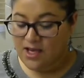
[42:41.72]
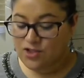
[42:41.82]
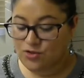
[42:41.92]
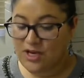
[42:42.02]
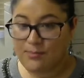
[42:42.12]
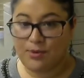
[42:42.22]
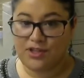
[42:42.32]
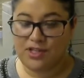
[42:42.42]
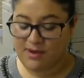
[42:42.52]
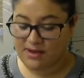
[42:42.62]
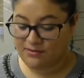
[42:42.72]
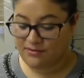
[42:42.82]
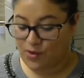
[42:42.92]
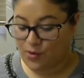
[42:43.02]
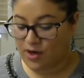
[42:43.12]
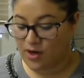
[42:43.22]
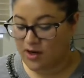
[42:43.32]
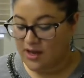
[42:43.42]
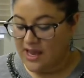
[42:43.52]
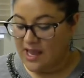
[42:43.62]
Do not put them on the floor,
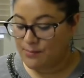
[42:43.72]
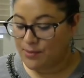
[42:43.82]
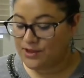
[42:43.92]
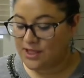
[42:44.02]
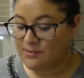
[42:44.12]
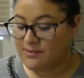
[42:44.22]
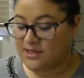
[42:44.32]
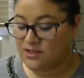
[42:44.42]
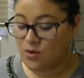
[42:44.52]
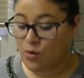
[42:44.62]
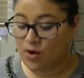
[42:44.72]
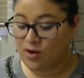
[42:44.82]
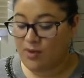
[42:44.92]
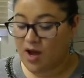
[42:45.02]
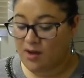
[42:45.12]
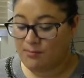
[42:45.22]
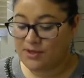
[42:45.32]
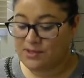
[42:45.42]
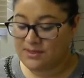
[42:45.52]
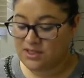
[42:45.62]
and put them into
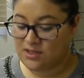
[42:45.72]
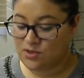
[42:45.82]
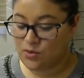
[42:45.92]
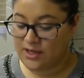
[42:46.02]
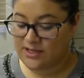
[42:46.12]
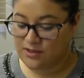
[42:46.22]
the toilet.